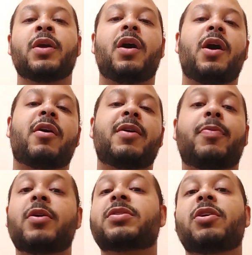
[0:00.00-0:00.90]
All right,
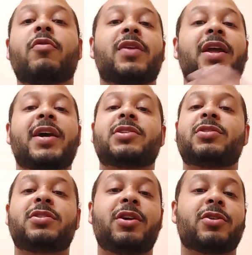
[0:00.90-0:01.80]
personally, over the
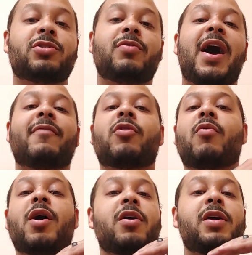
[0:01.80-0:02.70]
last year or two, I've
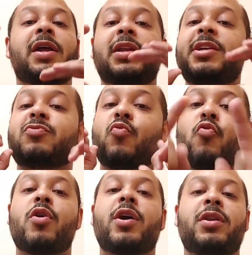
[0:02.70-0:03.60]
acquired at least
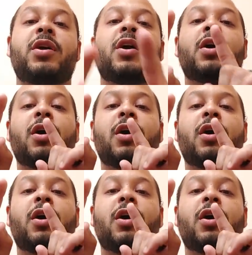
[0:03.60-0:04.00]
one